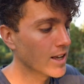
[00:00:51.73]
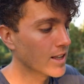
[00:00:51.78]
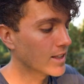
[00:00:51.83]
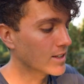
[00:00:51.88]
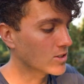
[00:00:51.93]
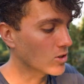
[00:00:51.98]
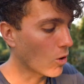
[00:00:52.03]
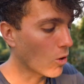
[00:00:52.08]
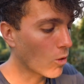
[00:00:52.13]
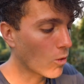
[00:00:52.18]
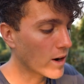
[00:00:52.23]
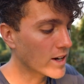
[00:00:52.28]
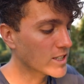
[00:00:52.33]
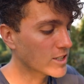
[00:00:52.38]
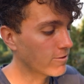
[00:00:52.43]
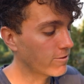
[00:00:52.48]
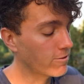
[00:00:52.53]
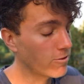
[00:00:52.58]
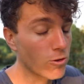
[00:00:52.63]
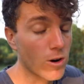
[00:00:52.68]
There's
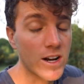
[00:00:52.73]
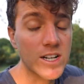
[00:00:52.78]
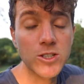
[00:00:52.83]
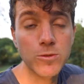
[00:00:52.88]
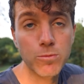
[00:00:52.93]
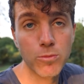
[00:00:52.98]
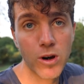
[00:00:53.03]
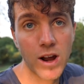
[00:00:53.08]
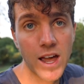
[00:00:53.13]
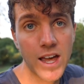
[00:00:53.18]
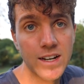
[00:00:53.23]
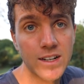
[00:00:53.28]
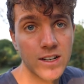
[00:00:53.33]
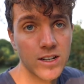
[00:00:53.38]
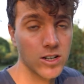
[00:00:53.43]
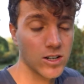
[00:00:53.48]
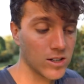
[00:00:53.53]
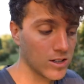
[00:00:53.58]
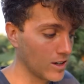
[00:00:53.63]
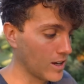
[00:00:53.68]
always fresh bread,
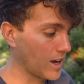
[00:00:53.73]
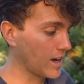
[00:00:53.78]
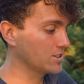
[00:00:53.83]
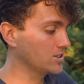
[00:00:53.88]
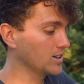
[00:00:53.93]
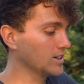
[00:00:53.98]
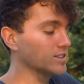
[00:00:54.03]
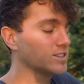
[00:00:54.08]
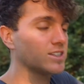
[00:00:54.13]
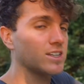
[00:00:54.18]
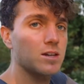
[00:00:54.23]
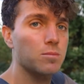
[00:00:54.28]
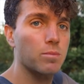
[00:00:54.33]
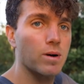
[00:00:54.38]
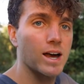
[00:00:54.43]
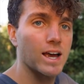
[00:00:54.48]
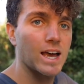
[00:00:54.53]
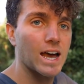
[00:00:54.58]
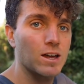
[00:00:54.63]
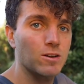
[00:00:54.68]
as you can see
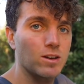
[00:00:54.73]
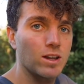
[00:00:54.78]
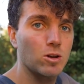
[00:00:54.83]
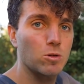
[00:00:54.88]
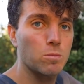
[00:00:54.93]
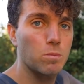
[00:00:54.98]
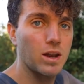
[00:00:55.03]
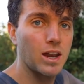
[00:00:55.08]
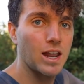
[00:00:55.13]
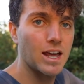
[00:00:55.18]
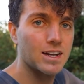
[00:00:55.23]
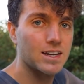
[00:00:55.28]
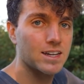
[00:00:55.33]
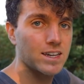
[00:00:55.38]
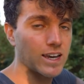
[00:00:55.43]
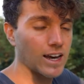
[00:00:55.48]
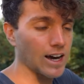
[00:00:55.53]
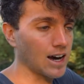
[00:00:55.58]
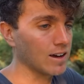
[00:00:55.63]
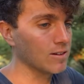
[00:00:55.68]
by our little platter
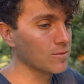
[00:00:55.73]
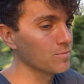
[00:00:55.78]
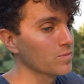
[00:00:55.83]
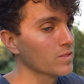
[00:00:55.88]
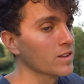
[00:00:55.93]
here.